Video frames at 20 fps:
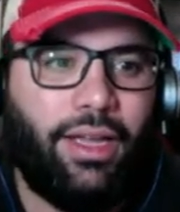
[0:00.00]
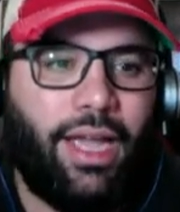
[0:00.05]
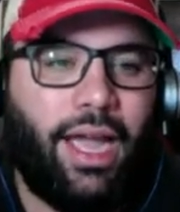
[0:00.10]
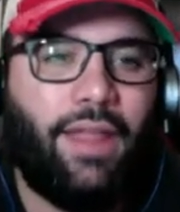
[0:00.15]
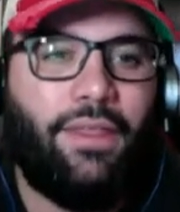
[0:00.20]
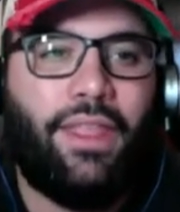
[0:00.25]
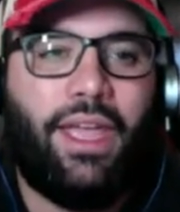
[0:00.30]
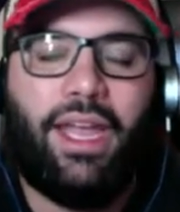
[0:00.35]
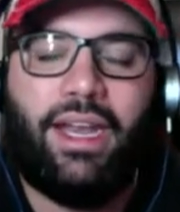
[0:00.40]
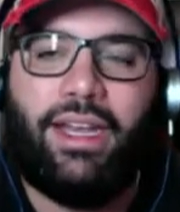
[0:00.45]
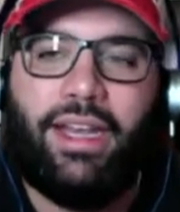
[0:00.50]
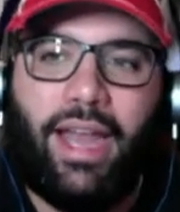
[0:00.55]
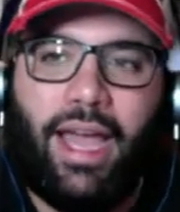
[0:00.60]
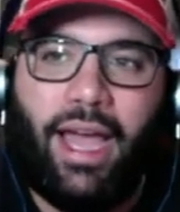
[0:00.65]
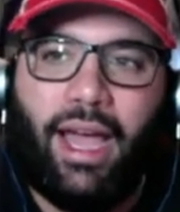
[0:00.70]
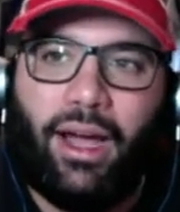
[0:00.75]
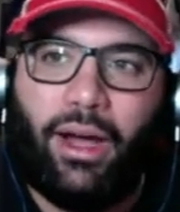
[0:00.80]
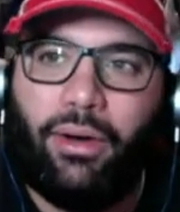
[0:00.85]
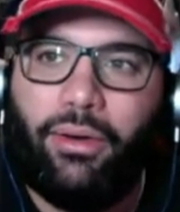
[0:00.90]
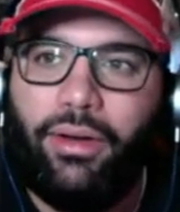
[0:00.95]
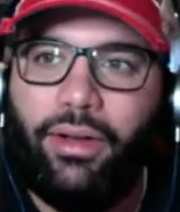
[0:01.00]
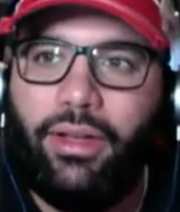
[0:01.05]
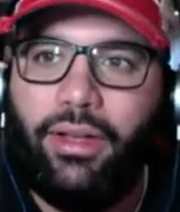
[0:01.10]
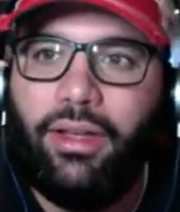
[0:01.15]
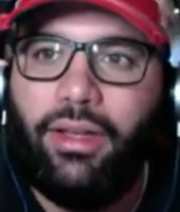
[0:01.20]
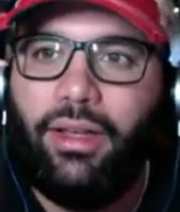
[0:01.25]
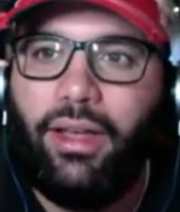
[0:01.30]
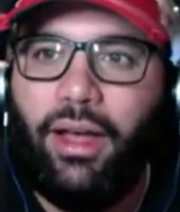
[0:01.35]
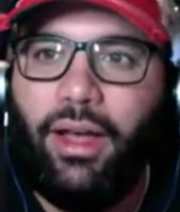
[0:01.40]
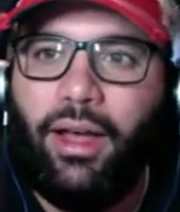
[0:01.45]
And then now,
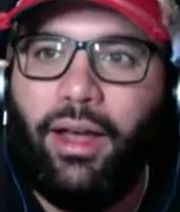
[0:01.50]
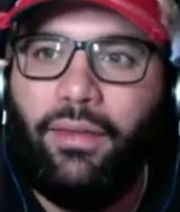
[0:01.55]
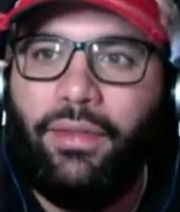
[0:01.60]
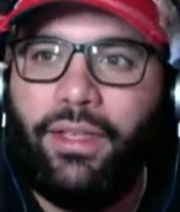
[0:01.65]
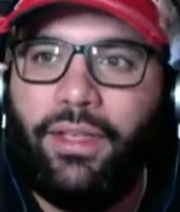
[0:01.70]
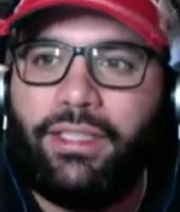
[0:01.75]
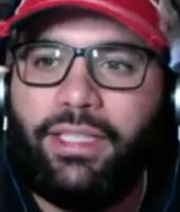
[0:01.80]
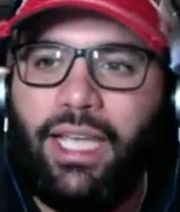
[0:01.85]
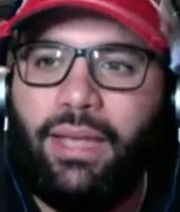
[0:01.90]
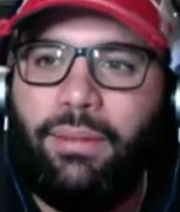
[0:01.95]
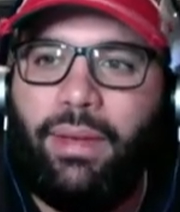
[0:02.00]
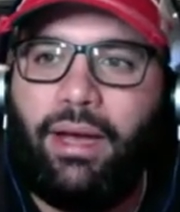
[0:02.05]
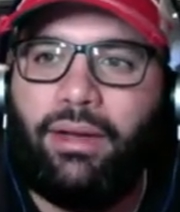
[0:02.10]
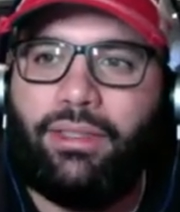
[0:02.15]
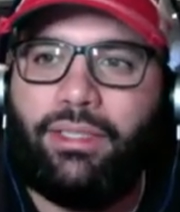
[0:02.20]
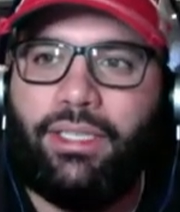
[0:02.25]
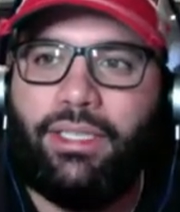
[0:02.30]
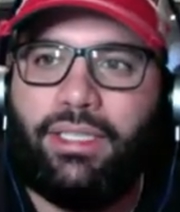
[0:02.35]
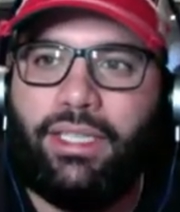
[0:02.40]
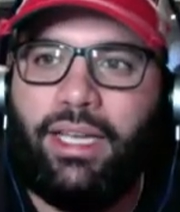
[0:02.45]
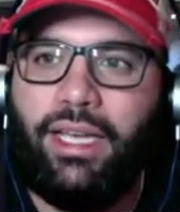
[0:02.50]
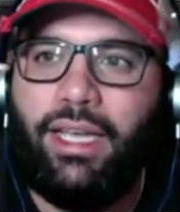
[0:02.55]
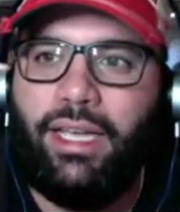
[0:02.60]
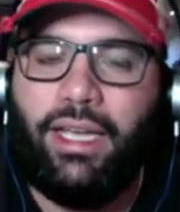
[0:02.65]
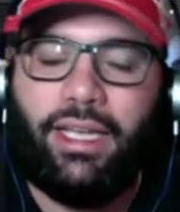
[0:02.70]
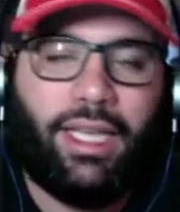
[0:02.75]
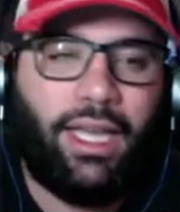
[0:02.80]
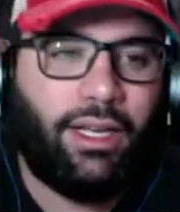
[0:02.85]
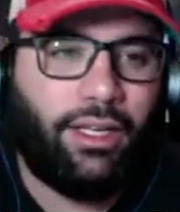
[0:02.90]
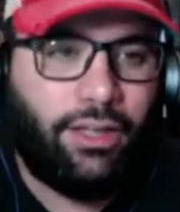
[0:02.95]
uh, this came out today.
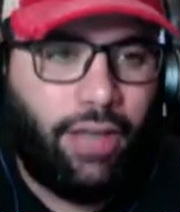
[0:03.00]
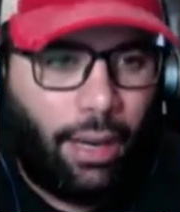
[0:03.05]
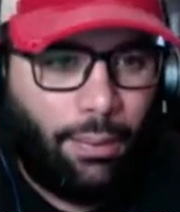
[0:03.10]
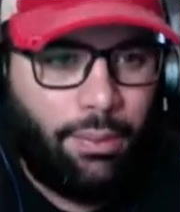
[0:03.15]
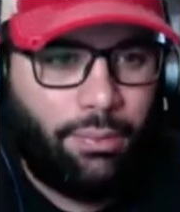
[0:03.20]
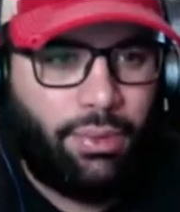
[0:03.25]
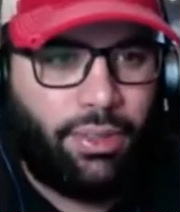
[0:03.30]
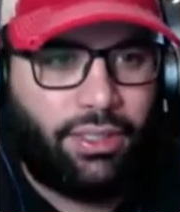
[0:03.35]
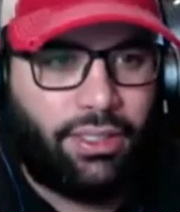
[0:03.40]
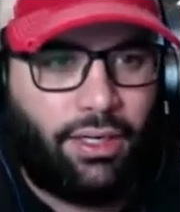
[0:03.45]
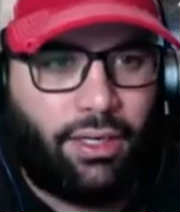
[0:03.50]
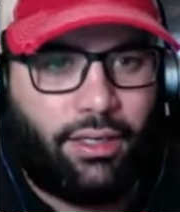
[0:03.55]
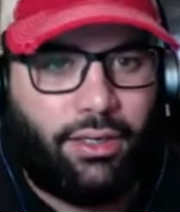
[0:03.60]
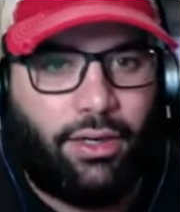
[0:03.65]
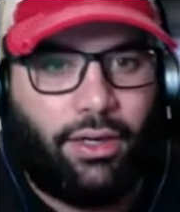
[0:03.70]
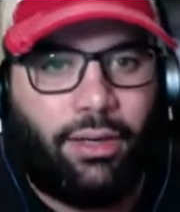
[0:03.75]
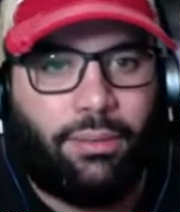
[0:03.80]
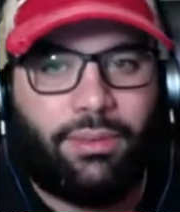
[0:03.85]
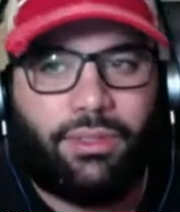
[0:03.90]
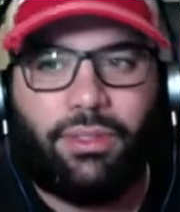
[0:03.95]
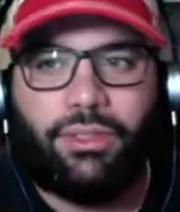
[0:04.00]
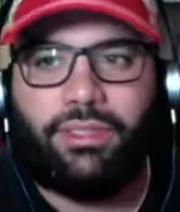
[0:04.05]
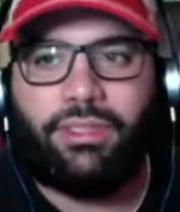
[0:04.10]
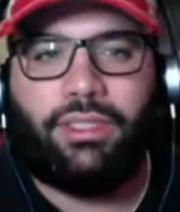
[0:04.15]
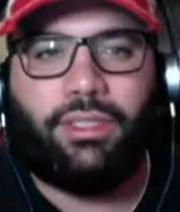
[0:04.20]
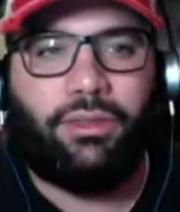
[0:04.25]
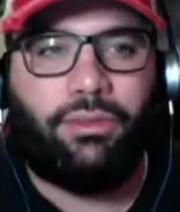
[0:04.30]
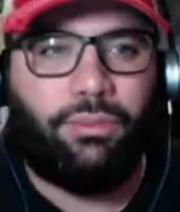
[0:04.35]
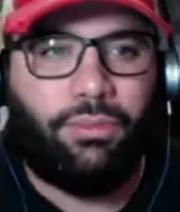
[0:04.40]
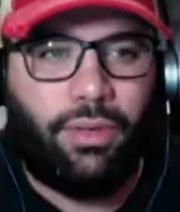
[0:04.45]
Again, comic book dot com, so it's
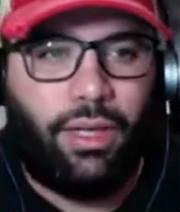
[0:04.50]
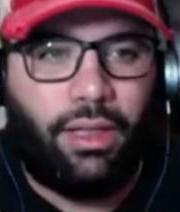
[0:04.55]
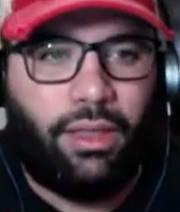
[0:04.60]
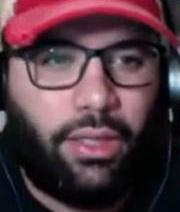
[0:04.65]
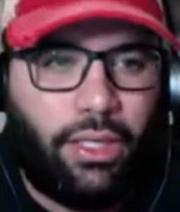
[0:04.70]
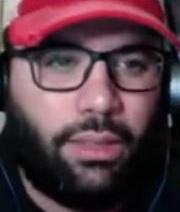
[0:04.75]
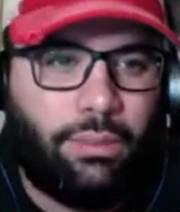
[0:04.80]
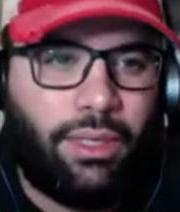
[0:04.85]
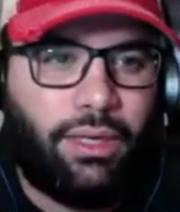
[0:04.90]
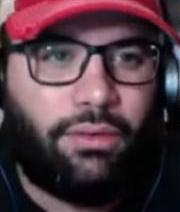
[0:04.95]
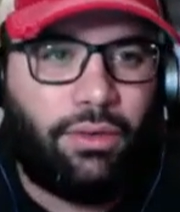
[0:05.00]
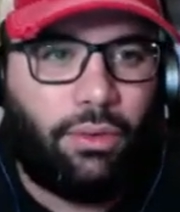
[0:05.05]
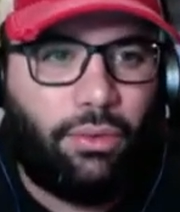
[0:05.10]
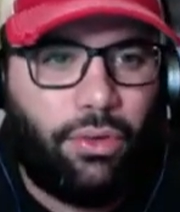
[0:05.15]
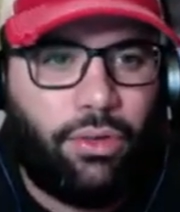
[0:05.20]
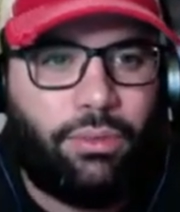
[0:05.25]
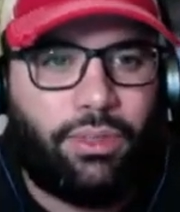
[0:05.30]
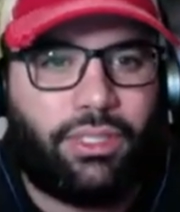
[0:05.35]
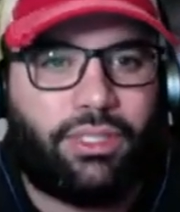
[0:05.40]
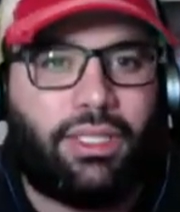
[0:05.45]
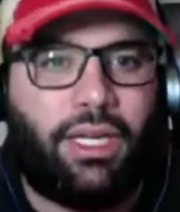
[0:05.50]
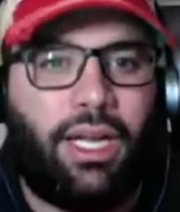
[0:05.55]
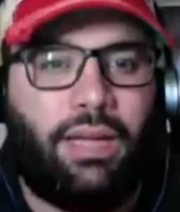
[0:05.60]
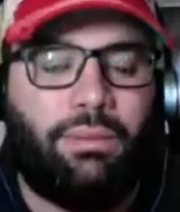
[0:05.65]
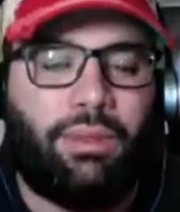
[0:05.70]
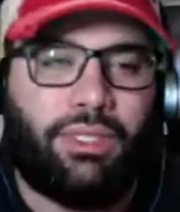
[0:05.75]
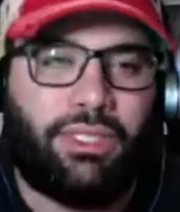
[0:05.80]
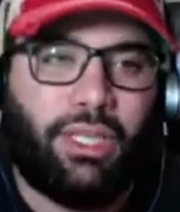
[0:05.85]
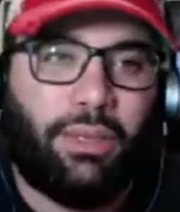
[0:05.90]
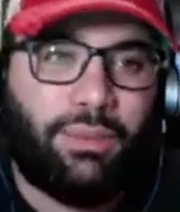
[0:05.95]
still a little bit of a rumor site.
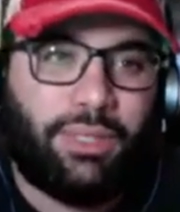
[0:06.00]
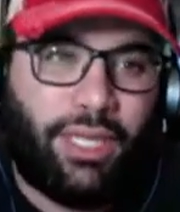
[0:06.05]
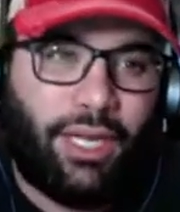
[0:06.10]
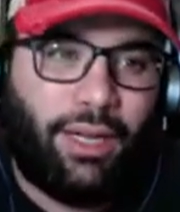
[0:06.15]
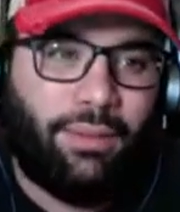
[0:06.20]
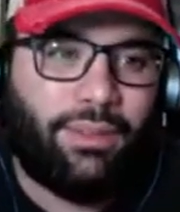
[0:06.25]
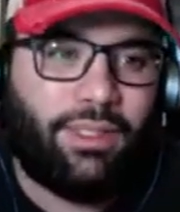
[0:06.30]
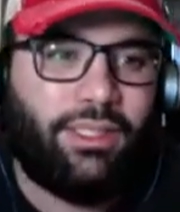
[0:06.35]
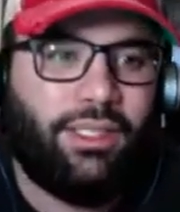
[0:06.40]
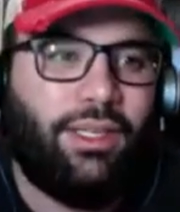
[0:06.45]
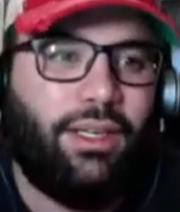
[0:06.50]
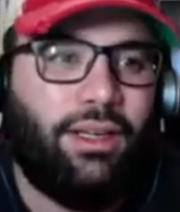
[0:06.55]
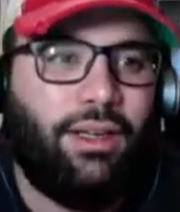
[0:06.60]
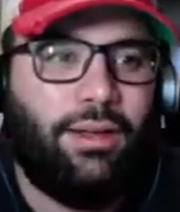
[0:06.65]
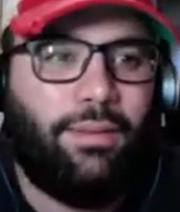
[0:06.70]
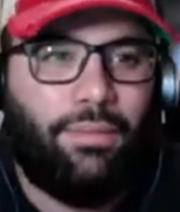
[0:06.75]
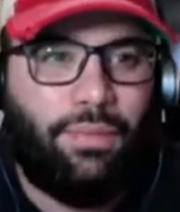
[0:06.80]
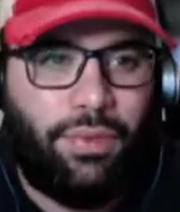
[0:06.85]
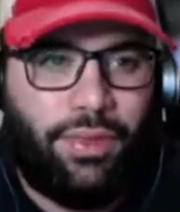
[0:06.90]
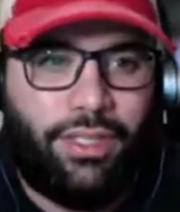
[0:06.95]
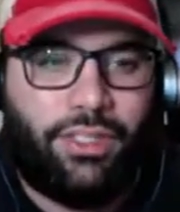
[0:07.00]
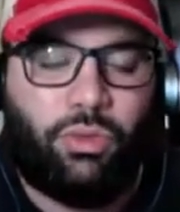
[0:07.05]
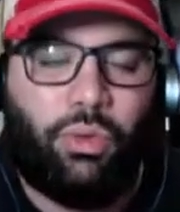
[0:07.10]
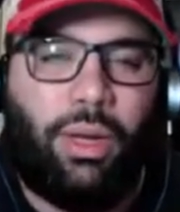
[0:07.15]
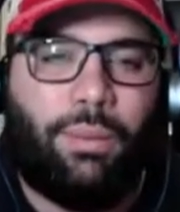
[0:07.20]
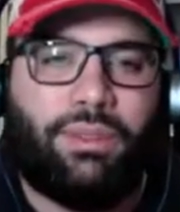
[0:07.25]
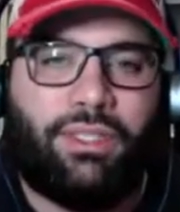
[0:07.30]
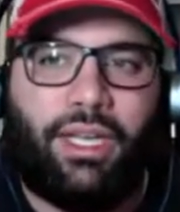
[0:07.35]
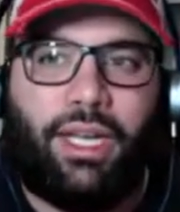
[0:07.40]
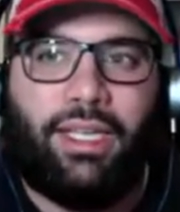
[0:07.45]
But sometimes this
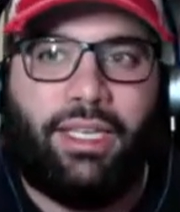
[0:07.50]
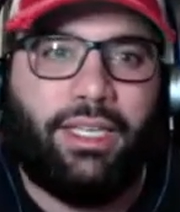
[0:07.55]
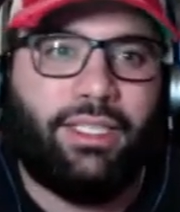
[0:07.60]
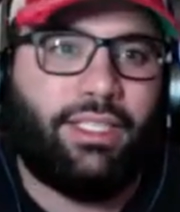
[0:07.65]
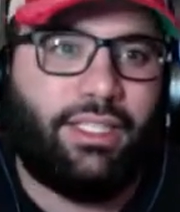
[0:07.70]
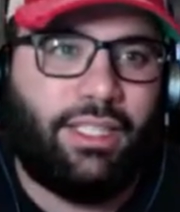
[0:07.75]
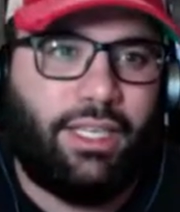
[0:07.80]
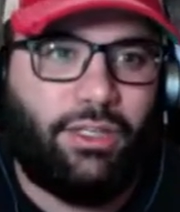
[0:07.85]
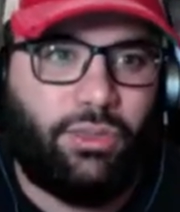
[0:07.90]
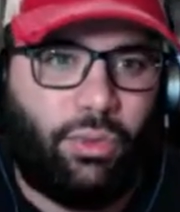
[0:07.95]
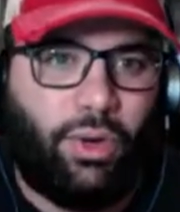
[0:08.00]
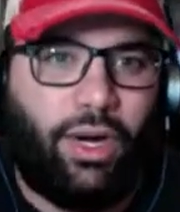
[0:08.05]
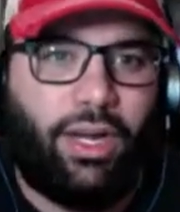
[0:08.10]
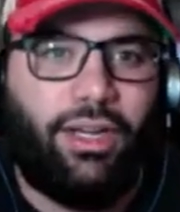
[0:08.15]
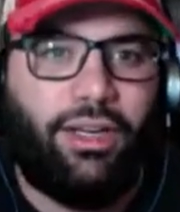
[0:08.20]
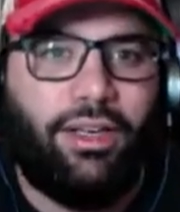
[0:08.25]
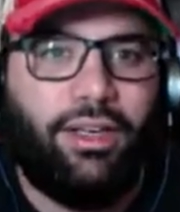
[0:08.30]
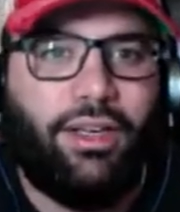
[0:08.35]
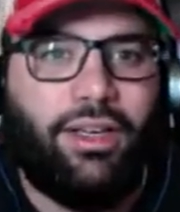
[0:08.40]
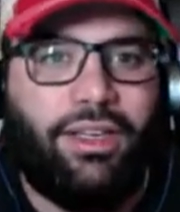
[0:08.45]
website gets things right.